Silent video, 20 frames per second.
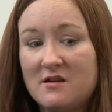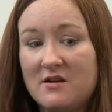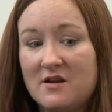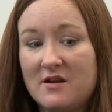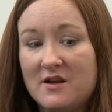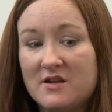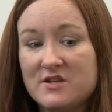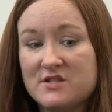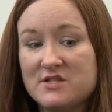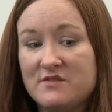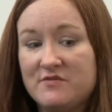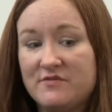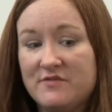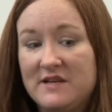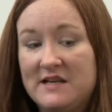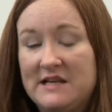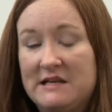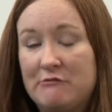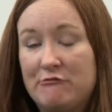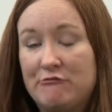actually
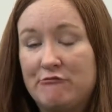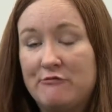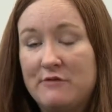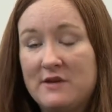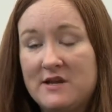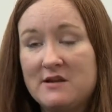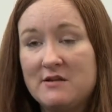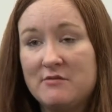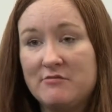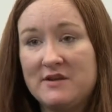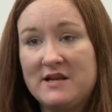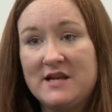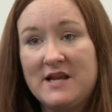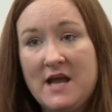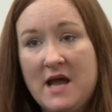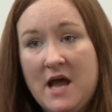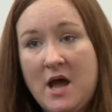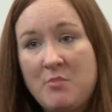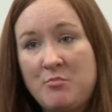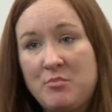feeling really, really
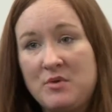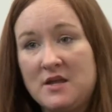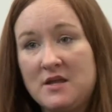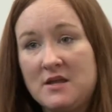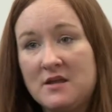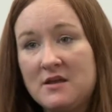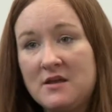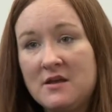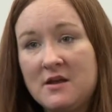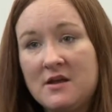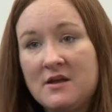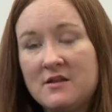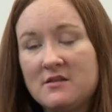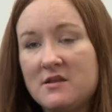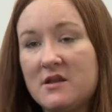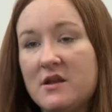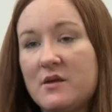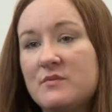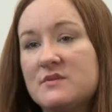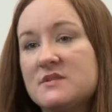happy
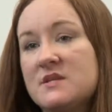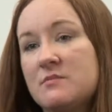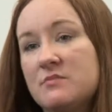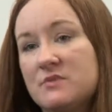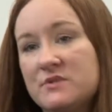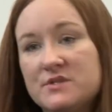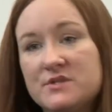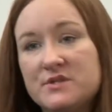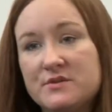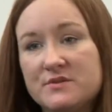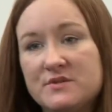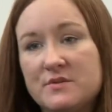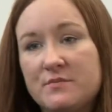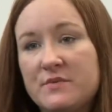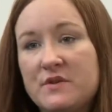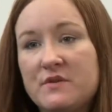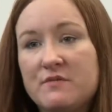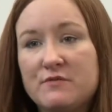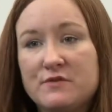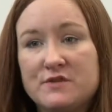that I was able to do
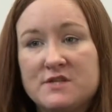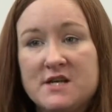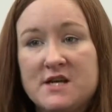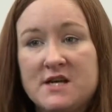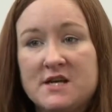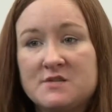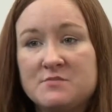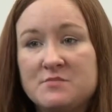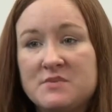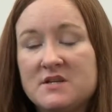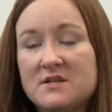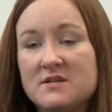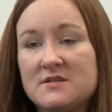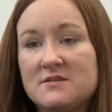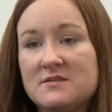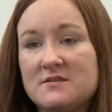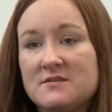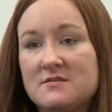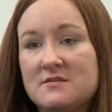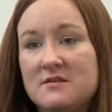something for Dad,
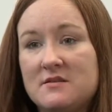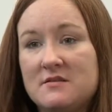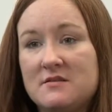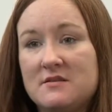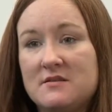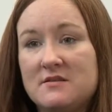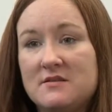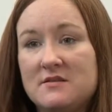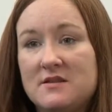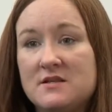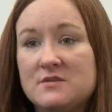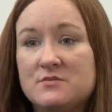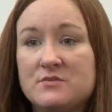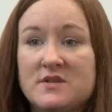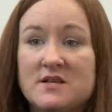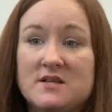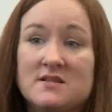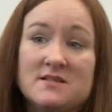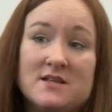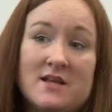because these were
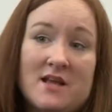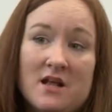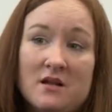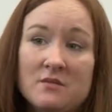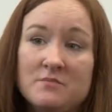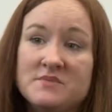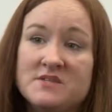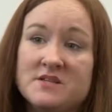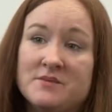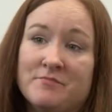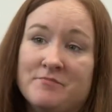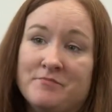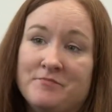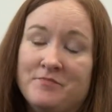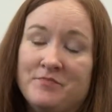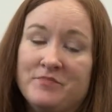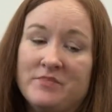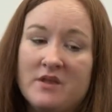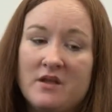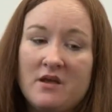things that helped him.
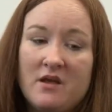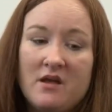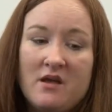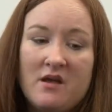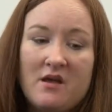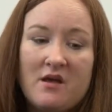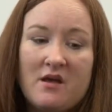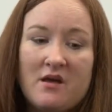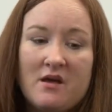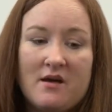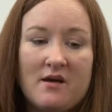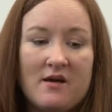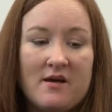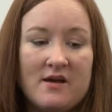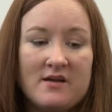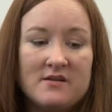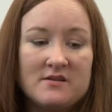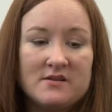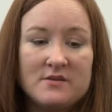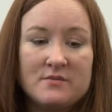
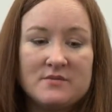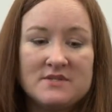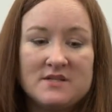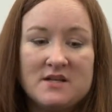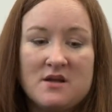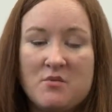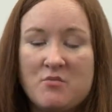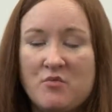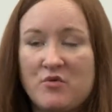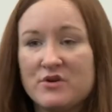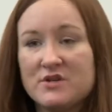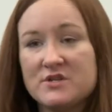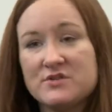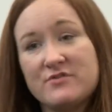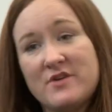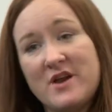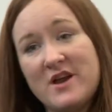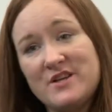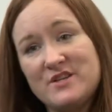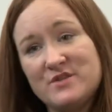And there was a lot more
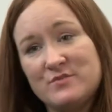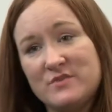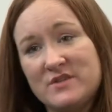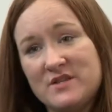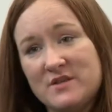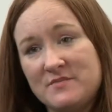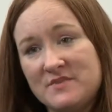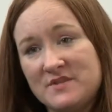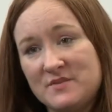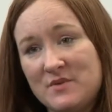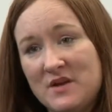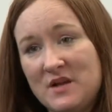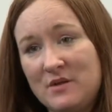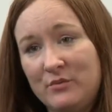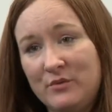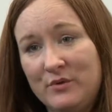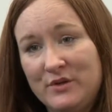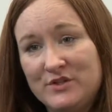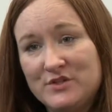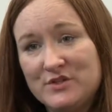interaction with him as well,
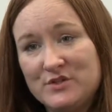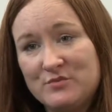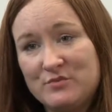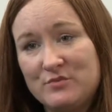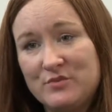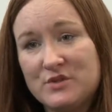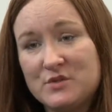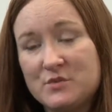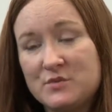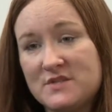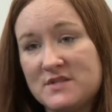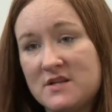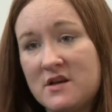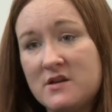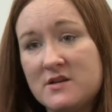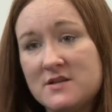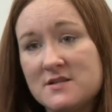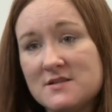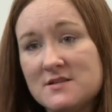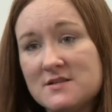which was
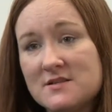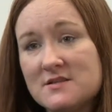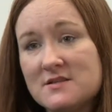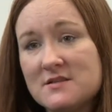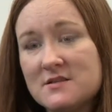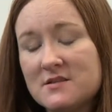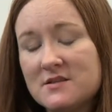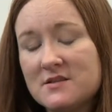nice.